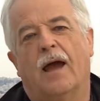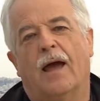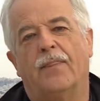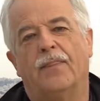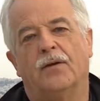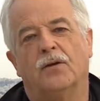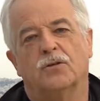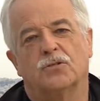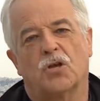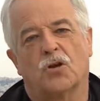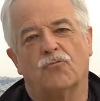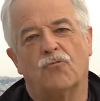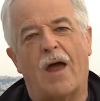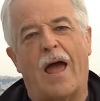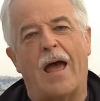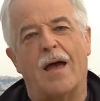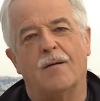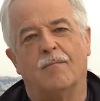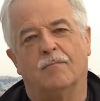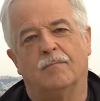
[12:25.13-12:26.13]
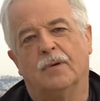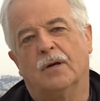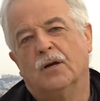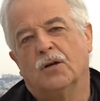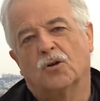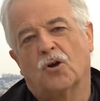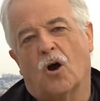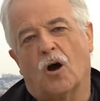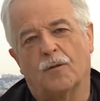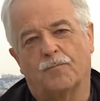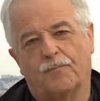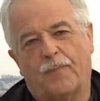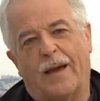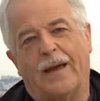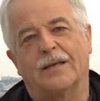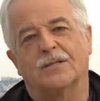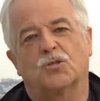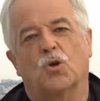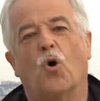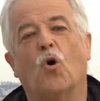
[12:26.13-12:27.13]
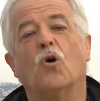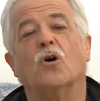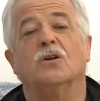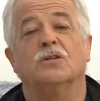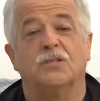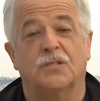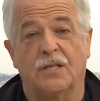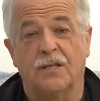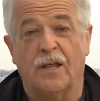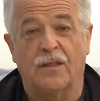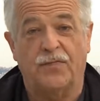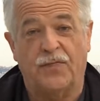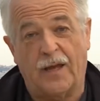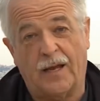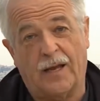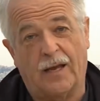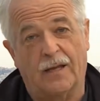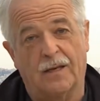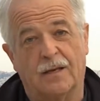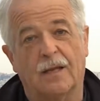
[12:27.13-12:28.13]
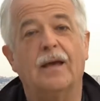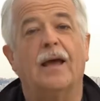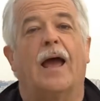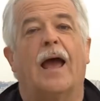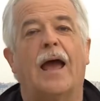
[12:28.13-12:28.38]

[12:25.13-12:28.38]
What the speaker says: and there is a ram caught by its horns in the thicket,